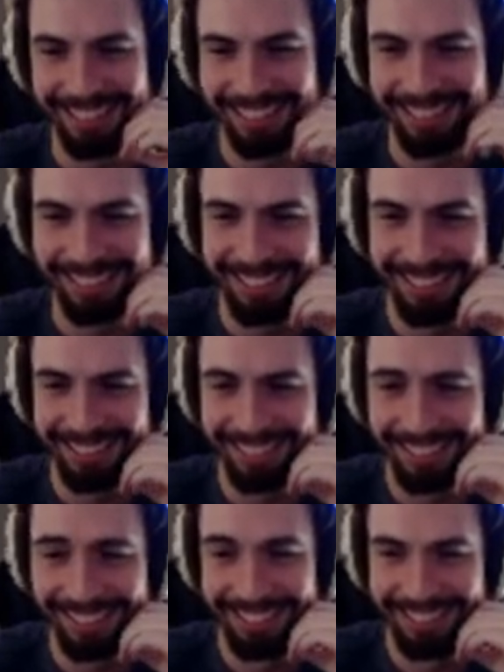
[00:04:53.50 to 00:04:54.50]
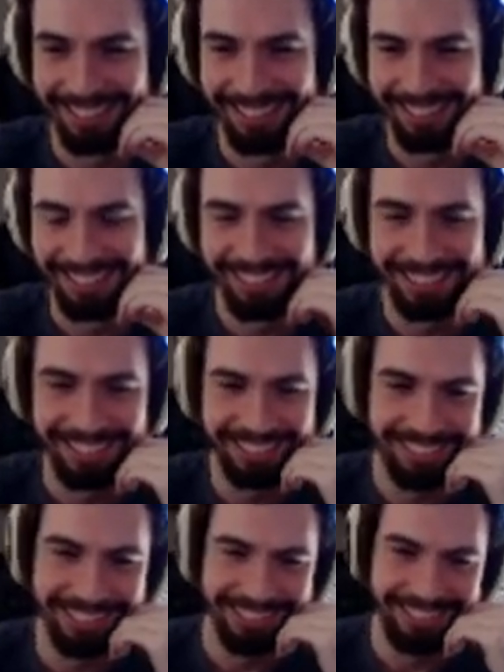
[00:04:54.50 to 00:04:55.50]

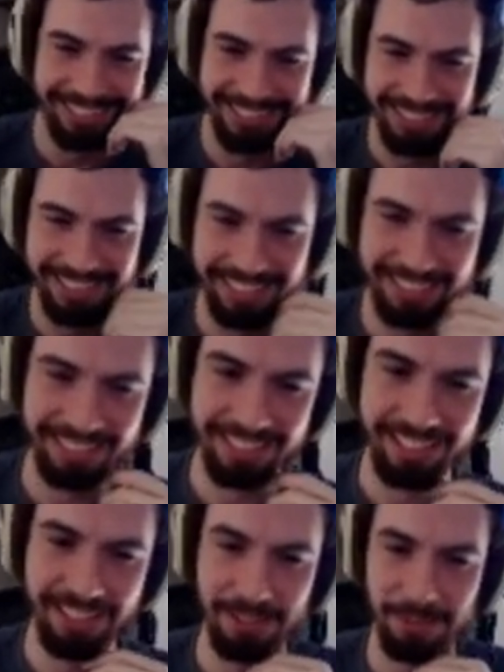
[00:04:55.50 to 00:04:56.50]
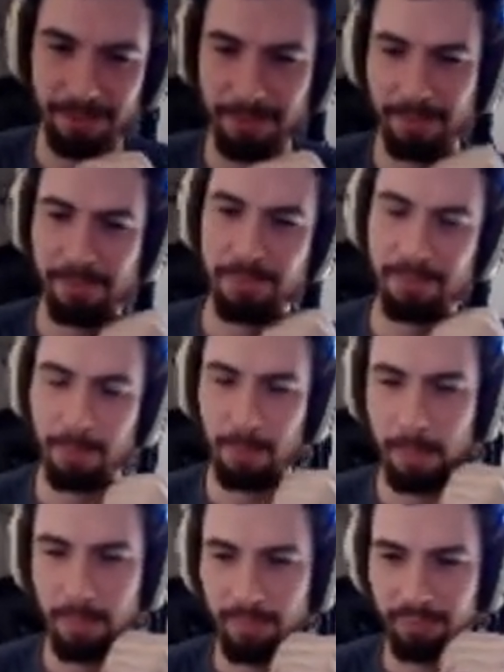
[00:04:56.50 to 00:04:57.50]

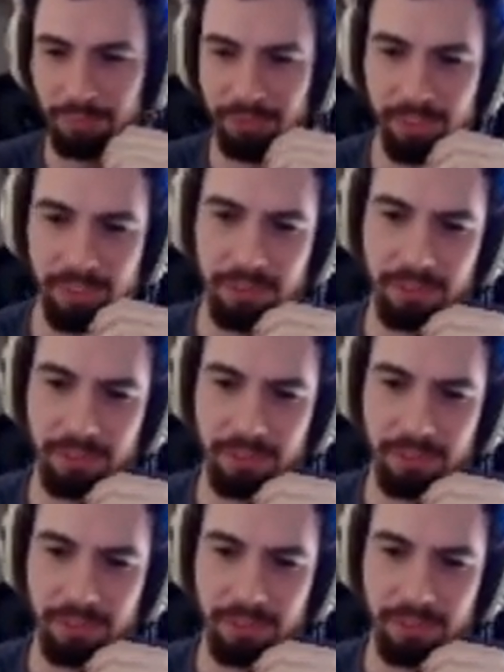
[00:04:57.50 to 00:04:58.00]
This person isn't speaking.